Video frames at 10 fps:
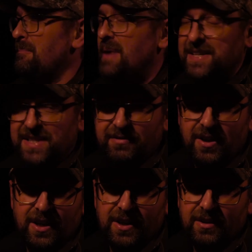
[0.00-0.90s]
massive
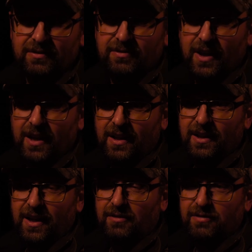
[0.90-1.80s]
herd
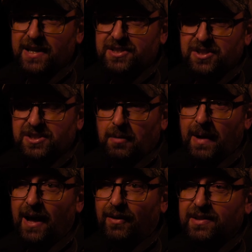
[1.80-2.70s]
of reds just come
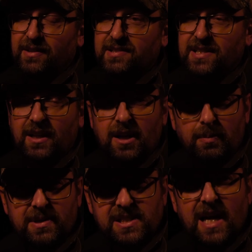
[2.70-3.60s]
out. There's still a
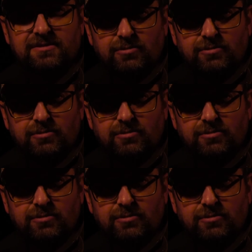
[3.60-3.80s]
couple of stags